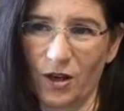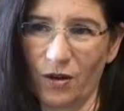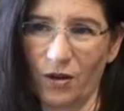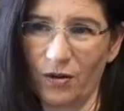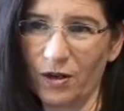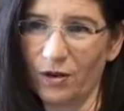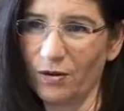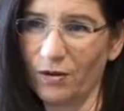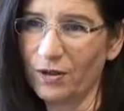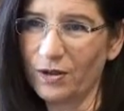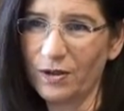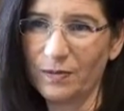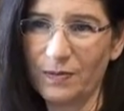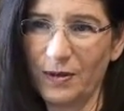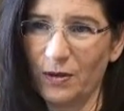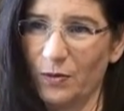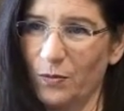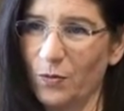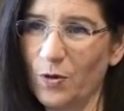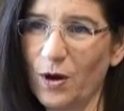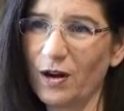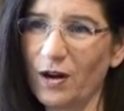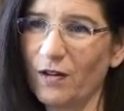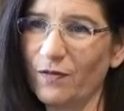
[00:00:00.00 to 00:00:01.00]
So, it could be
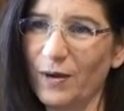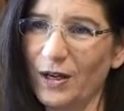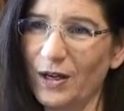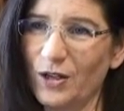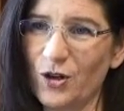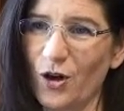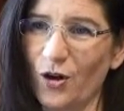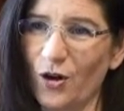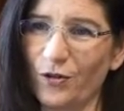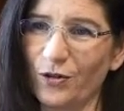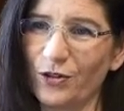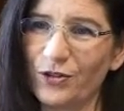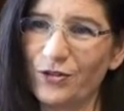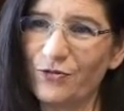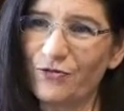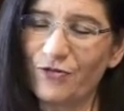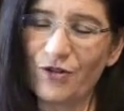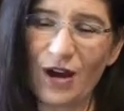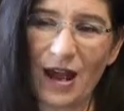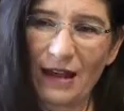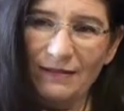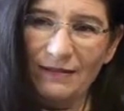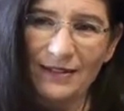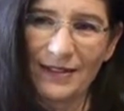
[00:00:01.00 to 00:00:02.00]
one of my daughter's
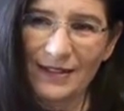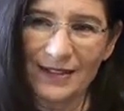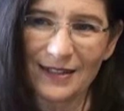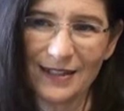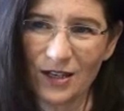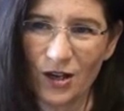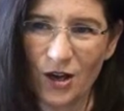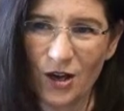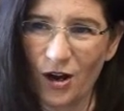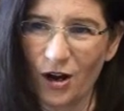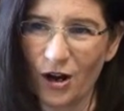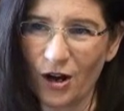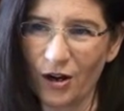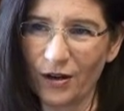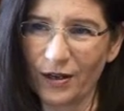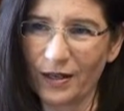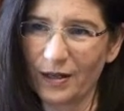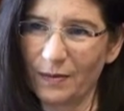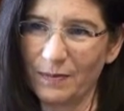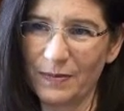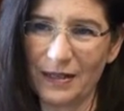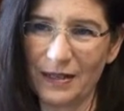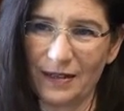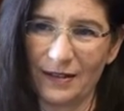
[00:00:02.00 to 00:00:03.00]
friends, or it
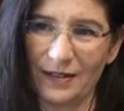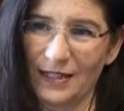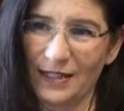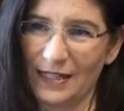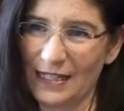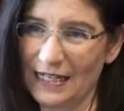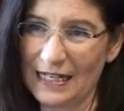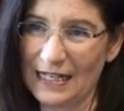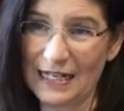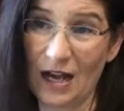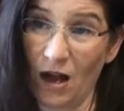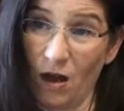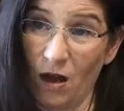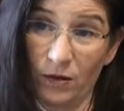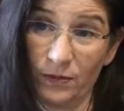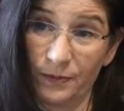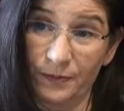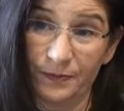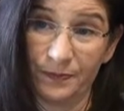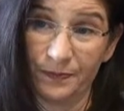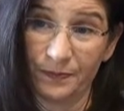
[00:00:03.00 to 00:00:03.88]
can be a CEO.